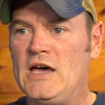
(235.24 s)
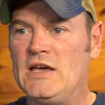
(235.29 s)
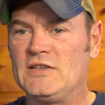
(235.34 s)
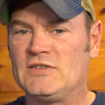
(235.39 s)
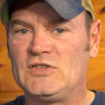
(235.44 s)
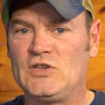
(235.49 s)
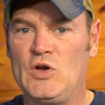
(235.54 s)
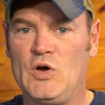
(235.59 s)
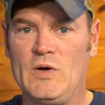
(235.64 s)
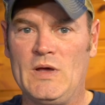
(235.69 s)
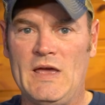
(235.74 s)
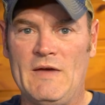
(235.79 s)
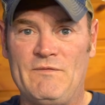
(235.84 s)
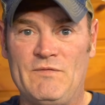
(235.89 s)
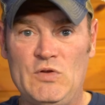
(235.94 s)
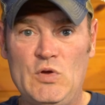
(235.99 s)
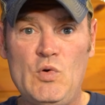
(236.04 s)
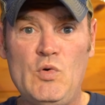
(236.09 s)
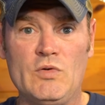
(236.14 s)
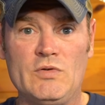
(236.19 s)
So
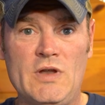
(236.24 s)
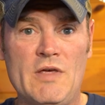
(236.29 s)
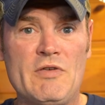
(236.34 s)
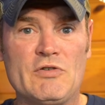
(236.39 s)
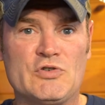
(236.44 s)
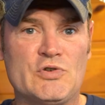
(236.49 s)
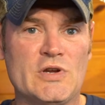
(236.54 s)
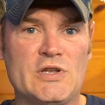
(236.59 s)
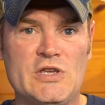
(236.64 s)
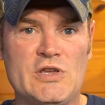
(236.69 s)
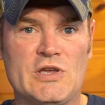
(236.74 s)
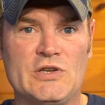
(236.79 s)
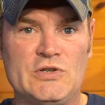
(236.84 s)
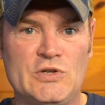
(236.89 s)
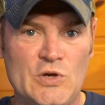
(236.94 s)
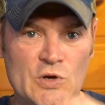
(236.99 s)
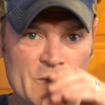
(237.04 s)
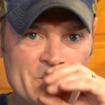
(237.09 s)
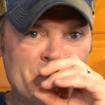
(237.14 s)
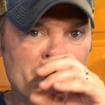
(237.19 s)
another trick you can
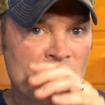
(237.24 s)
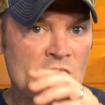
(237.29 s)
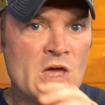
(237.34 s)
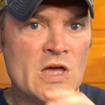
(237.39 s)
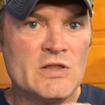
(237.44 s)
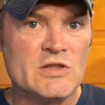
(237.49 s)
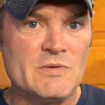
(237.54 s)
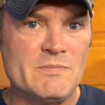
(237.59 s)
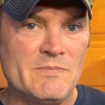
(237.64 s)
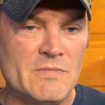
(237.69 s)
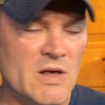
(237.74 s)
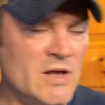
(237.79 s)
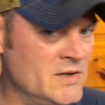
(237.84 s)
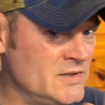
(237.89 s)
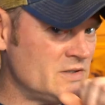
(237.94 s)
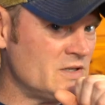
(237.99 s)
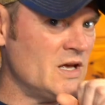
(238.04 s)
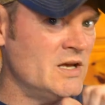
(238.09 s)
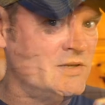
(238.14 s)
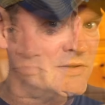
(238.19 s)
do,
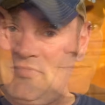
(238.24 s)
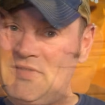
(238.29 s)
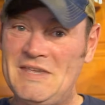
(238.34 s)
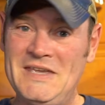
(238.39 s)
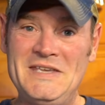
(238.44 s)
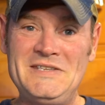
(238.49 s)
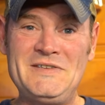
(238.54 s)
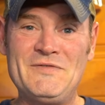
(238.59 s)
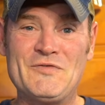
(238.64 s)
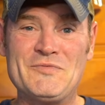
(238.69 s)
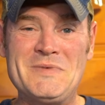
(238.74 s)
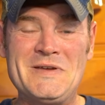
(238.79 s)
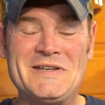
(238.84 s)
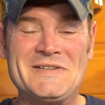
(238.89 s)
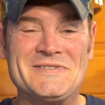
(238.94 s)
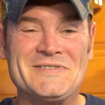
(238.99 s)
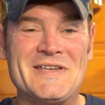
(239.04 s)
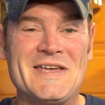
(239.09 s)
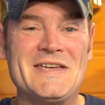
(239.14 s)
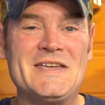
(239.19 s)
easy for me
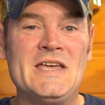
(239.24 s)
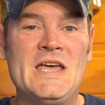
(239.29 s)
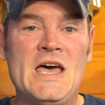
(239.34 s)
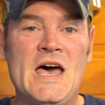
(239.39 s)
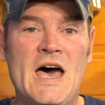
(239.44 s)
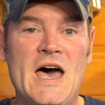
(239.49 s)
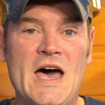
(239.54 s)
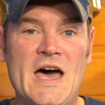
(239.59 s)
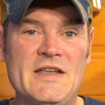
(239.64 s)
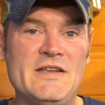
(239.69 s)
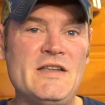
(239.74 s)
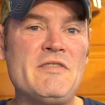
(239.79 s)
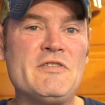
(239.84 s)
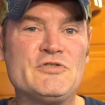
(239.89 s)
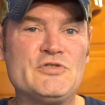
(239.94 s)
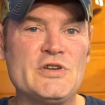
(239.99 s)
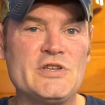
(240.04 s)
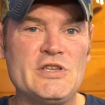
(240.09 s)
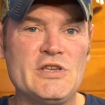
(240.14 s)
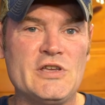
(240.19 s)
to say, another
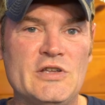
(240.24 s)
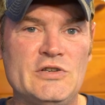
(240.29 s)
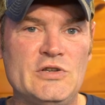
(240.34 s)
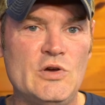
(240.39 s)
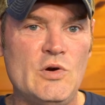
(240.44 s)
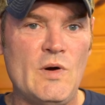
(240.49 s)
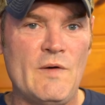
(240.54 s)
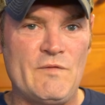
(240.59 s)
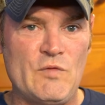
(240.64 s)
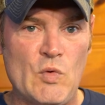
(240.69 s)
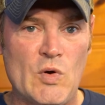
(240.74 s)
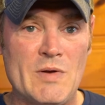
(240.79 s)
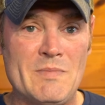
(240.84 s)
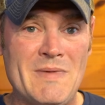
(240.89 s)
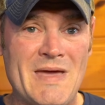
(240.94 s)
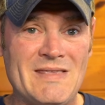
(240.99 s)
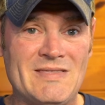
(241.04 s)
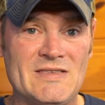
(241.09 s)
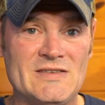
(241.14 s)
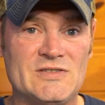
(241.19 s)
trick you do if you wanna
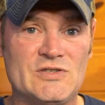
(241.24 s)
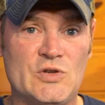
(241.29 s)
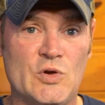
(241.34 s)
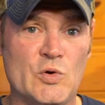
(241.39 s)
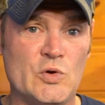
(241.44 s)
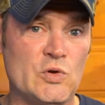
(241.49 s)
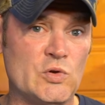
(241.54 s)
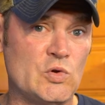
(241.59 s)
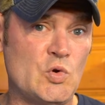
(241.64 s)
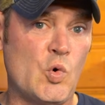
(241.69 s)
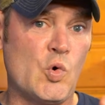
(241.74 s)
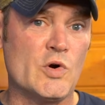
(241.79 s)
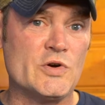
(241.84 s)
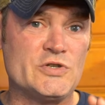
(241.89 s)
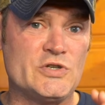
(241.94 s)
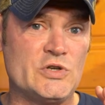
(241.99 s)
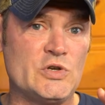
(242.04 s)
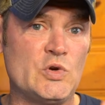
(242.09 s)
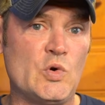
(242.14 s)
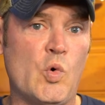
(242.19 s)
make this
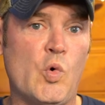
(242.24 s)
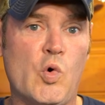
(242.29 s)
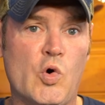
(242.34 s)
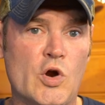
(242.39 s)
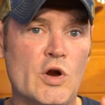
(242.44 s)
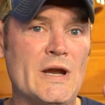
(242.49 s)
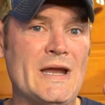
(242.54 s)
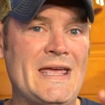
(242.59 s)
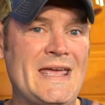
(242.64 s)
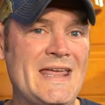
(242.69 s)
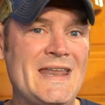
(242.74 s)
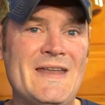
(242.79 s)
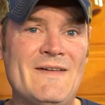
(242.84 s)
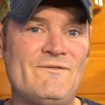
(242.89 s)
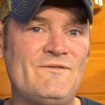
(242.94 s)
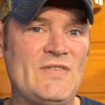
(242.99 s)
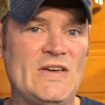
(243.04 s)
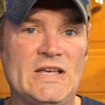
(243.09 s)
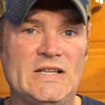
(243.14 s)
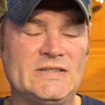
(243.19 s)
towards your
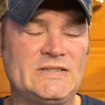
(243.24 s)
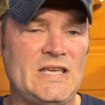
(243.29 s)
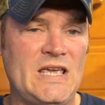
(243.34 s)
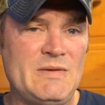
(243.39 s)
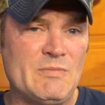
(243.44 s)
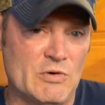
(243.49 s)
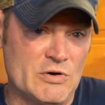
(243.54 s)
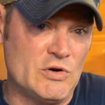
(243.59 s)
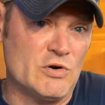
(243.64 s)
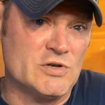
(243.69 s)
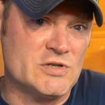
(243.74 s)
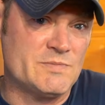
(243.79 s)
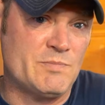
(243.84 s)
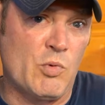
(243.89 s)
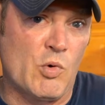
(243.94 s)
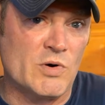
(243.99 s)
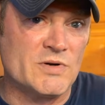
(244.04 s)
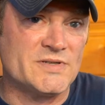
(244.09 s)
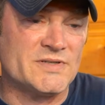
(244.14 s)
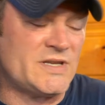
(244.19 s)
NFL team or your
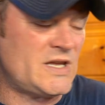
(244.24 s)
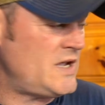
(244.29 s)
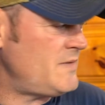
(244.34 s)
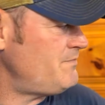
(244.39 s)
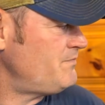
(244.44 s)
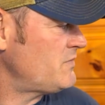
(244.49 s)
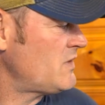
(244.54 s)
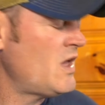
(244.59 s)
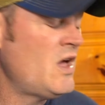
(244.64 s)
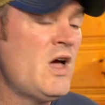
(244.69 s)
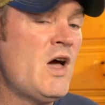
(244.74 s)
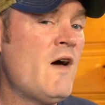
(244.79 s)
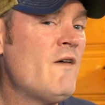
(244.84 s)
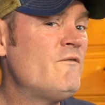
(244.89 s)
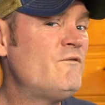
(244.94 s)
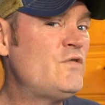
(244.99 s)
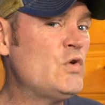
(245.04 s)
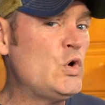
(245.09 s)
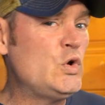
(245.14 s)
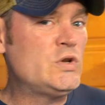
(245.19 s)
sports team,
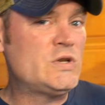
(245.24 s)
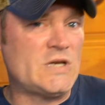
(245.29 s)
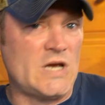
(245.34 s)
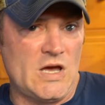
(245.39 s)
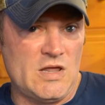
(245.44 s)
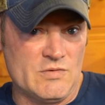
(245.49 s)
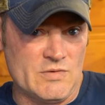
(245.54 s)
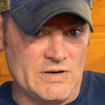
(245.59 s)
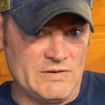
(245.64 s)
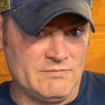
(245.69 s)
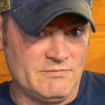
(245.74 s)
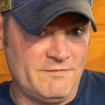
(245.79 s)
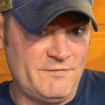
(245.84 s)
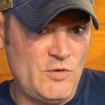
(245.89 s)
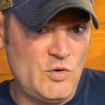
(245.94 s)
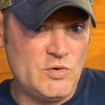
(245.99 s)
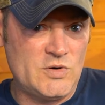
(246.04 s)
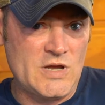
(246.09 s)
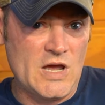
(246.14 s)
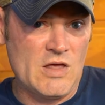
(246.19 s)
food coloring.
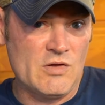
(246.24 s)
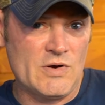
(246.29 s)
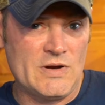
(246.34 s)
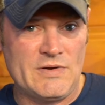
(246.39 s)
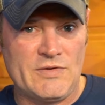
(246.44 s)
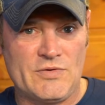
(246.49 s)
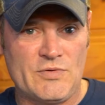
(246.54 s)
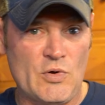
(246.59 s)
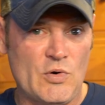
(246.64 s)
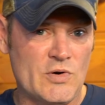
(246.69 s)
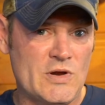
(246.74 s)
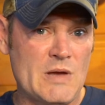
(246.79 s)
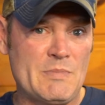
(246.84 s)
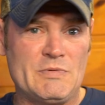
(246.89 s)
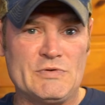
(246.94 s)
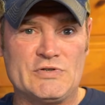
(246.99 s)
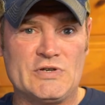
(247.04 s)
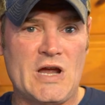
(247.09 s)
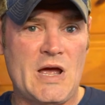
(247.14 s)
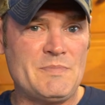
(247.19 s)
Food coloring, throw a
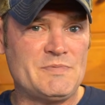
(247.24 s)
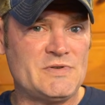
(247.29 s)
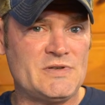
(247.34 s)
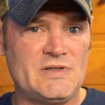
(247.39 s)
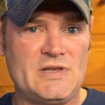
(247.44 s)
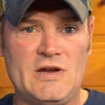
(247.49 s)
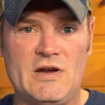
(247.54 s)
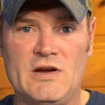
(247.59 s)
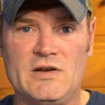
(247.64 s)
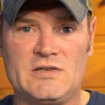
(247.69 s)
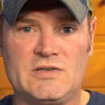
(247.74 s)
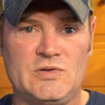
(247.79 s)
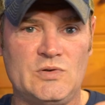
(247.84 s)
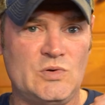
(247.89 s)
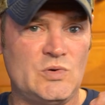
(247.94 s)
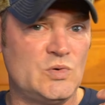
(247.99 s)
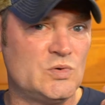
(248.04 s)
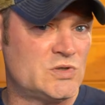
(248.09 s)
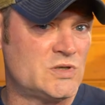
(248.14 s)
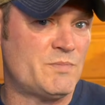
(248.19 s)
couple drops in there
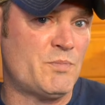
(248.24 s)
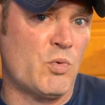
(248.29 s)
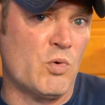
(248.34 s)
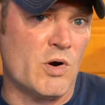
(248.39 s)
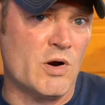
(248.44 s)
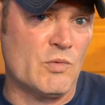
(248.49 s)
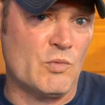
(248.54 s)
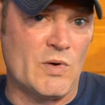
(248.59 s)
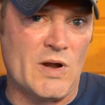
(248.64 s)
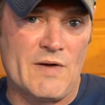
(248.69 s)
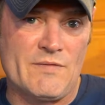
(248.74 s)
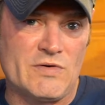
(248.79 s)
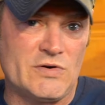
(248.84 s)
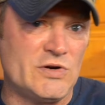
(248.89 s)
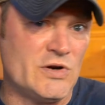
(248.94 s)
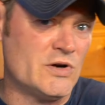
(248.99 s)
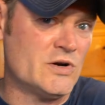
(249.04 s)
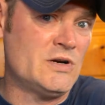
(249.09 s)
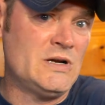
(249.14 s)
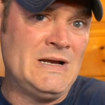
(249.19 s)
to support whatever
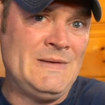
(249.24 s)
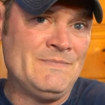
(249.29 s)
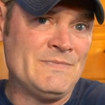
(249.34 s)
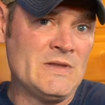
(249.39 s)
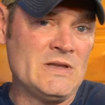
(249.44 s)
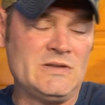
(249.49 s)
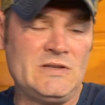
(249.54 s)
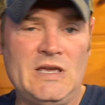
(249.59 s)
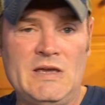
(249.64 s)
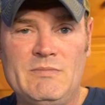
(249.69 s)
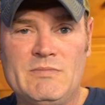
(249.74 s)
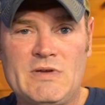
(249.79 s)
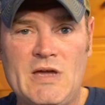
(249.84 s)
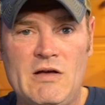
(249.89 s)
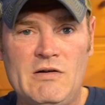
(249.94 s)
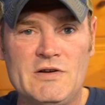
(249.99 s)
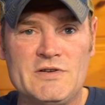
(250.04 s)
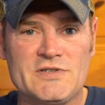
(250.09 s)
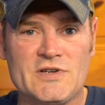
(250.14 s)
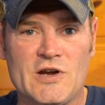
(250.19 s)
your team
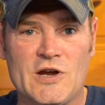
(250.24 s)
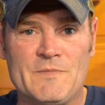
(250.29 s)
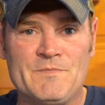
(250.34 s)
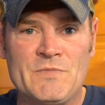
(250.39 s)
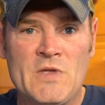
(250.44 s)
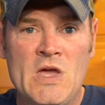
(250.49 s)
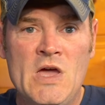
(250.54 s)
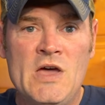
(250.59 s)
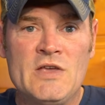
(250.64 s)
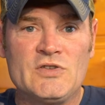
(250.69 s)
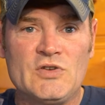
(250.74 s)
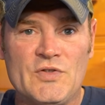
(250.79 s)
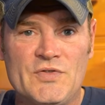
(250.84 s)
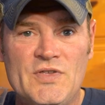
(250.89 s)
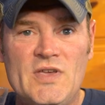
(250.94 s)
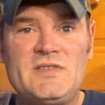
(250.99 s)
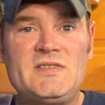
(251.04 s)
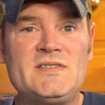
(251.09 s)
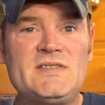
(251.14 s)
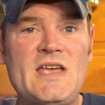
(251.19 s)
colors are. So
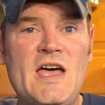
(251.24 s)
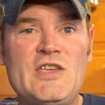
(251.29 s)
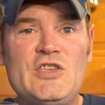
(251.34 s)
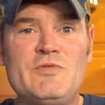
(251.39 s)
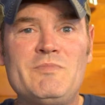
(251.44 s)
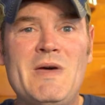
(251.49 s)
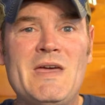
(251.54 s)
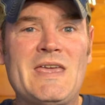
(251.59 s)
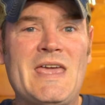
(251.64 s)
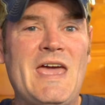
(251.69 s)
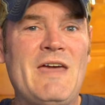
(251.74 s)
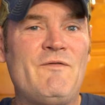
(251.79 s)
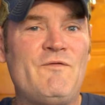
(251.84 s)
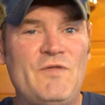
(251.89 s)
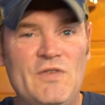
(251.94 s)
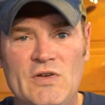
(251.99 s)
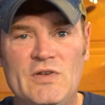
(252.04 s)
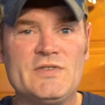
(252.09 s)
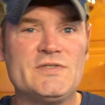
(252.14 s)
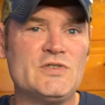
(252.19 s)
this is how you make a
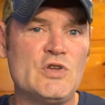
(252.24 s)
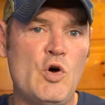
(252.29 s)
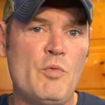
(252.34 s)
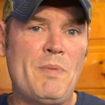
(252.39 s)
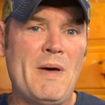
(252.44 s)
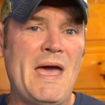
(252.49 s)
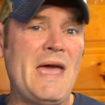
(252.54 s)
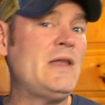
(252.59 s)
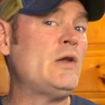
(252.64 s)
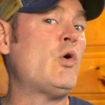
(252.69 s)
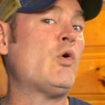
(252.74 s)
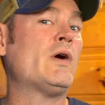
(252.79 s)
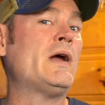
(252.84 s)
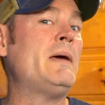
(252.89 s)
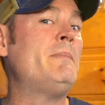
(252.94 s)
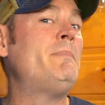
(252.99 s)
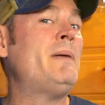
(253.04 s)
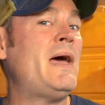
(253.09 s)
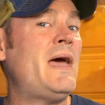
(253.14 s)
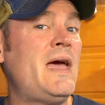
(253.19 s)
Feels No Pain or
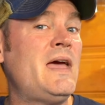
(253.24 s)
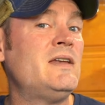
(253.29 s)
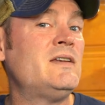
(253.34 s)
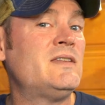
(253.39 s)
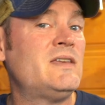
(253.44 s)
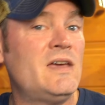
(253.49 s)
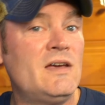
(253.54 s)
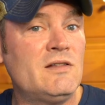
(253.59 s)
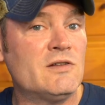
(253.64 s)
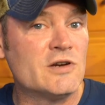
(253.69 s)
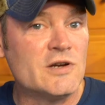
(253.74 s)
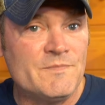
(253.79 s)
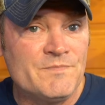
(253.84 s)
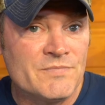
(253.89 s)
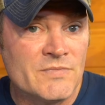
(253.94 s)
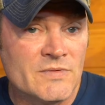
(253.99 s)
a Painkiller.